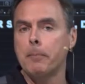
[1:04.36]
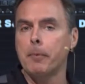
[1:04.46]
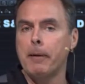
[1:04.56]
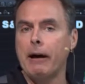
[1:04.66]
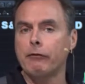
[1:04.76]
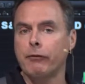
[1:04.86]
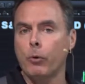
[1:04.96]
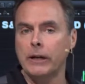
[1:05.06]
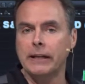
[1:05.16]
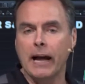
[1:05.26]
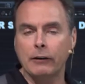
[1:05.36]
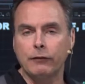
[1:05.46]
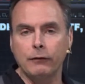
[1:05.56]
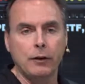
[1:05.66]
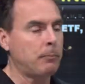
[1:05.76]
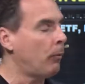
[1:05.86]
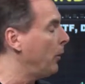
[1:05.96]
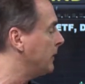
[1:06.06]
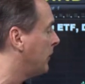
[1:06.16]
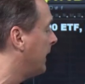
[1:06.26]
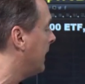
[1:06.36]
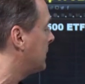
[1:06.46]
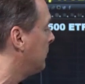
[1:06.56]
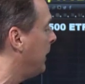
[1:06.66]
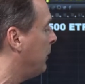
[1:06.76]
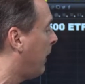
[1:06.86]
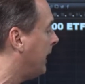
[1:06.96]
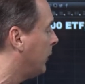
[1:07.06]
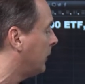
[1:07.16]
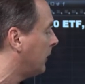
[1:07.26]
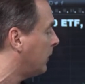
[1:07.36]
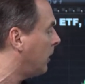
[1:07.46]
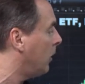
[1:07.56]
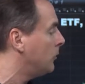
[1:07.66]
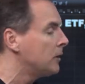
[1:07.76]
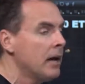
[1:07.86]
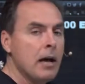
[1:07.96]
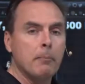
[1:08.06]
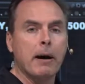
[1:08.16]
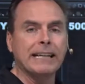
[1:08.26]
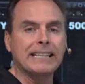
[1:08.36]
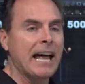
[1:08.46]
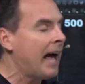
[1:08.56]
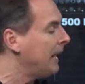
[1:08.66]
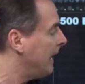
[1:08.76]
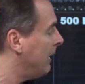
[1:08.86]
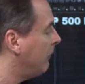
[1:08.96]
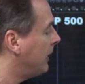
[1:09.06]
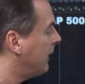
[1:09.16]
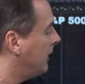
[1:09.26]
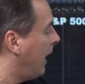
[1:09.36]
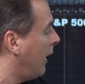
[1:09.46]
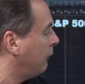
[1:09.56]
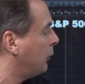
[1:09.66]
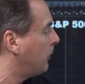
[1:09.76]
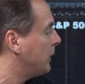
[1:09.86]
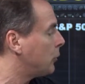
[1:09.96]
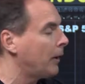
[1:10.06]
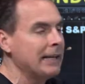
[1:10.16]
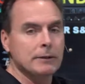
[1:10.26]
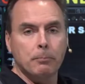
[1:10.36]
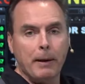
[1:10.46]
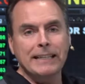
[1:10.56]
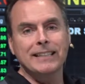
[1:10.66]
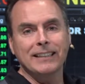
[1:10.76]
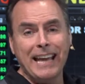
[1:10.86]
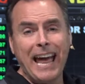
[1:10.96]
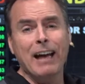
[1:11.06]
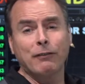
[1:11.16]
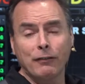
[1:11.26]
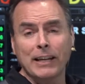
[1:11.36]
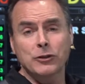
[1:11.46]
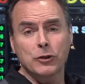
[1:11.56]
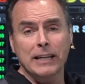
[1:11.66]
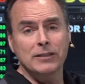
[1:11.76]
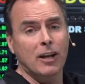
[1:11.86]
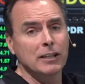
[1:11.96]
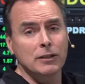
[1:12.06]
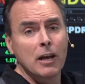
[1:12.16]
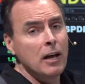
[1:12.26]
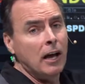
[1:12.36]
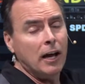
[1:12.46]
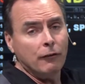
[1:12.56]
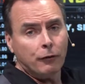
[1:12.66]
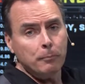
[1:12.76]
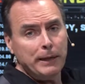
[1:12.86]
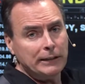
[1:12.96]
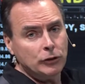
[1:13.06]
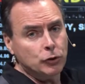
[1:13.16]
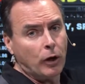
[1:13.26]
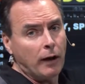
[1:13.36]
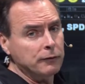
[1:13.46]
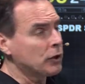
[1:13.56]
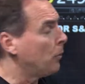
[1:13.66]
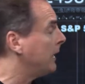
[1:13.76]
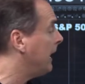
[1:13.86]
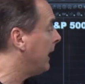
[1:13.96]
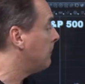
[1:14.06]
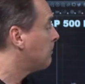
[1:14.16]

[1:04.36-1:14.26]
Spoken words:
about 49, 50 points on the S&P right here at the close, but not even enough to retrace basically half of yesterday's loss from peak to trough. So again,